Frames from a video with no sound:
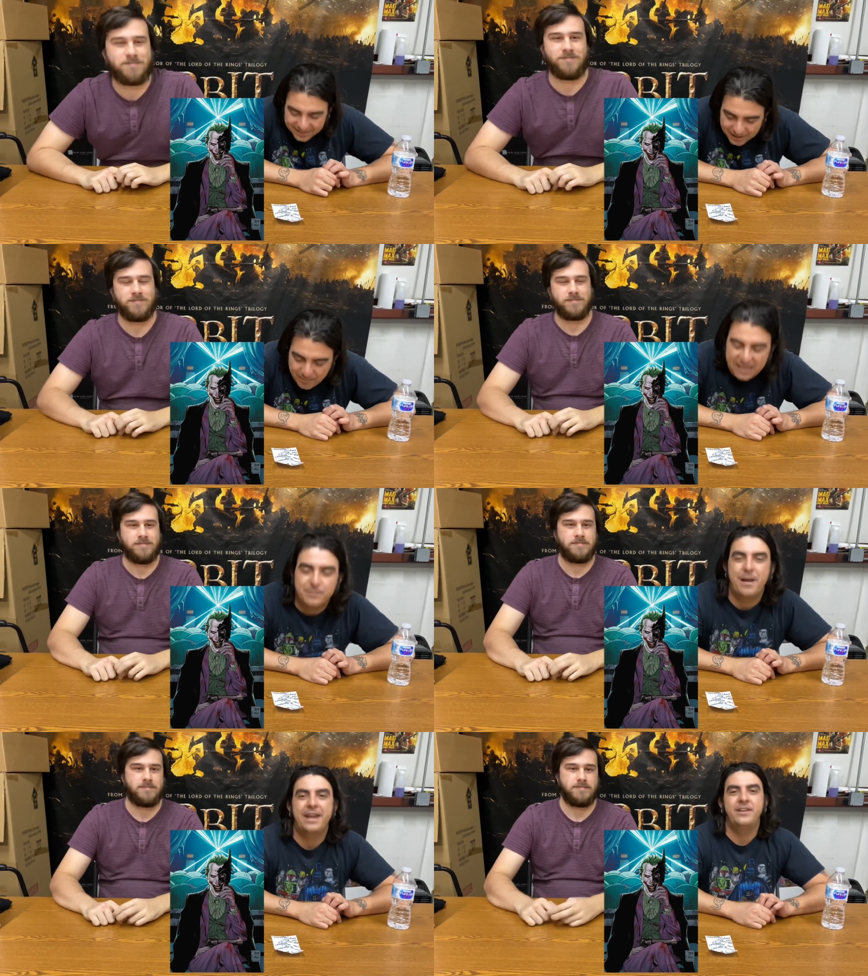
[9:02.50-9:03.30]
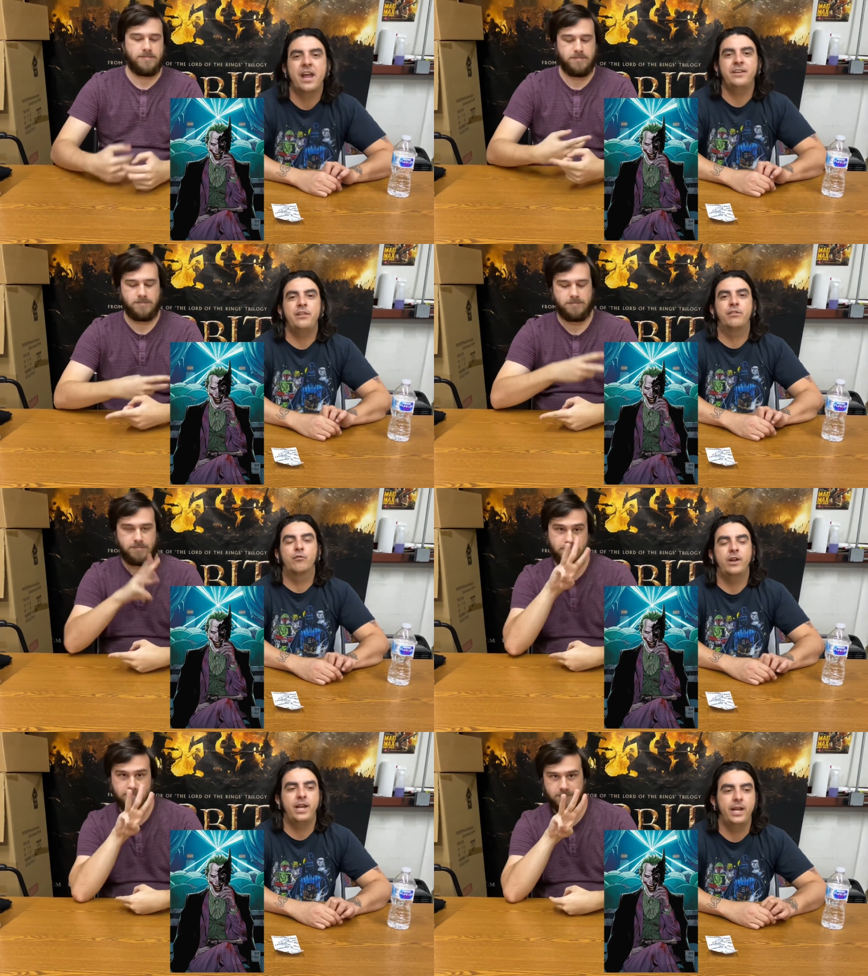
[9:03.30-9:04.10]
Speaker 1: Batman
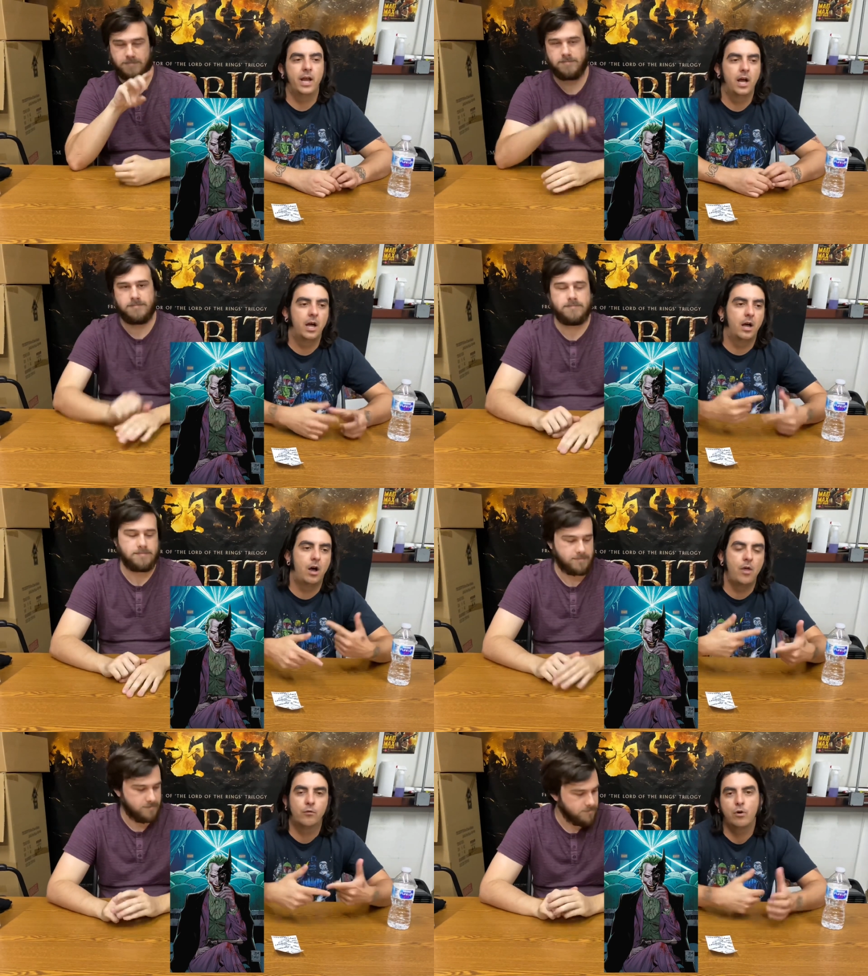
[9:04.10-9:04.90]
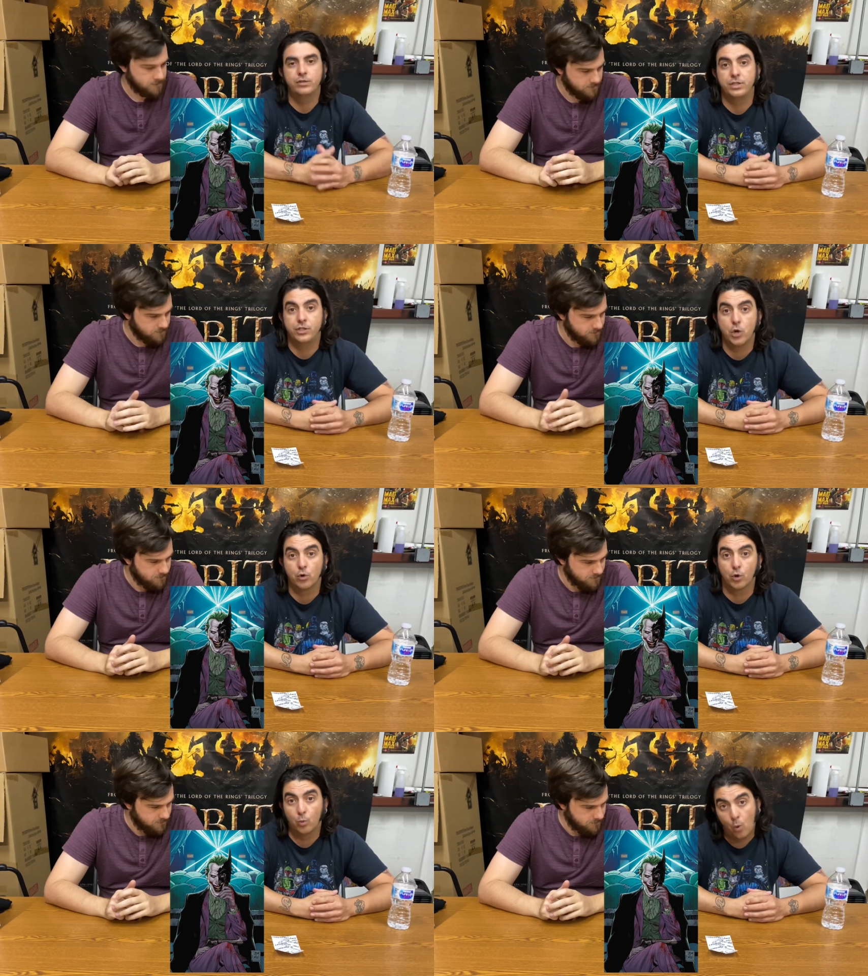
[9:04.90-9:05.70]
93, uh, On the Road to the
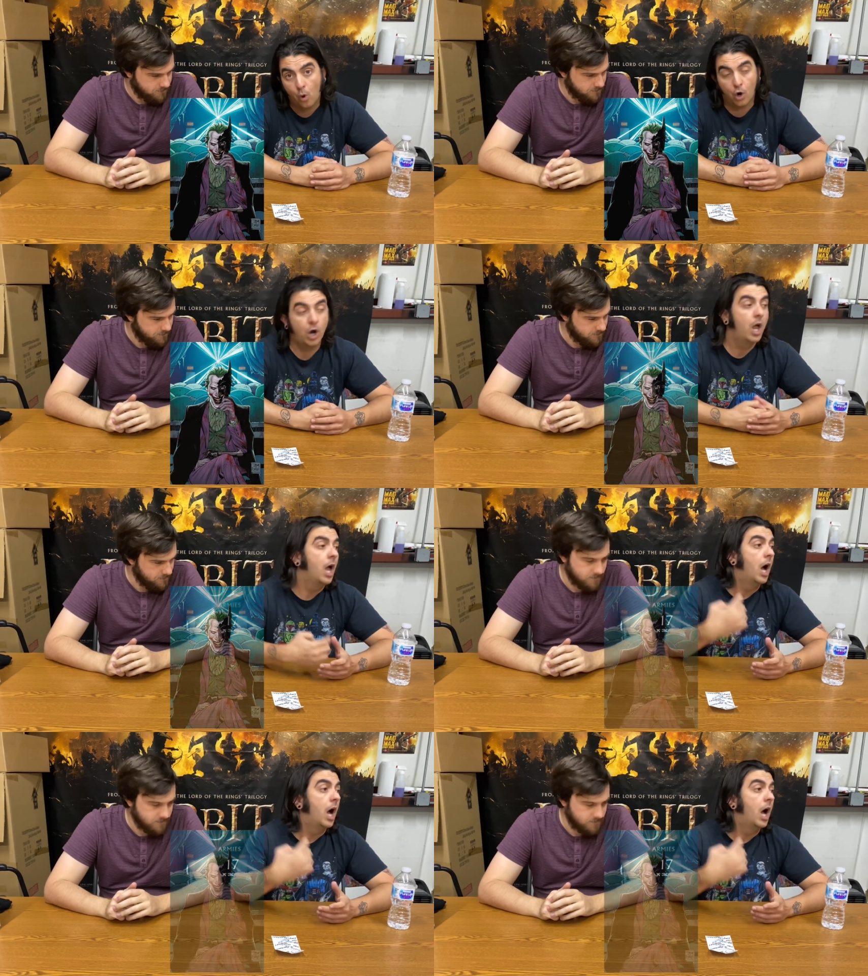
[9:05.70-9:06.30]
Joker War.